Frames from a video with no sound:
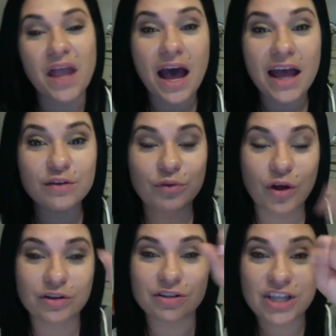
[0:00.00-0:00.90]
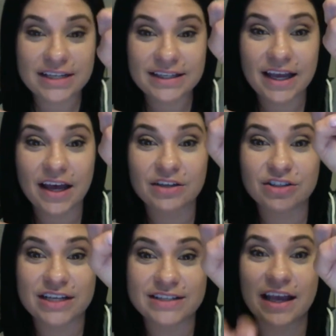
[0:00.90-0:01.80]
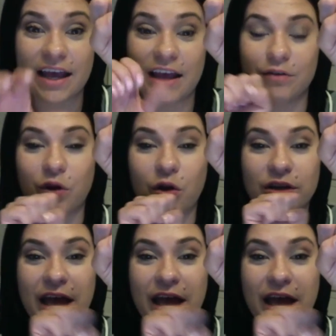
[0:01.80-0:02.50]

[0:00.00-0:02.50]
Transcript: I enrolled Jessica enrolled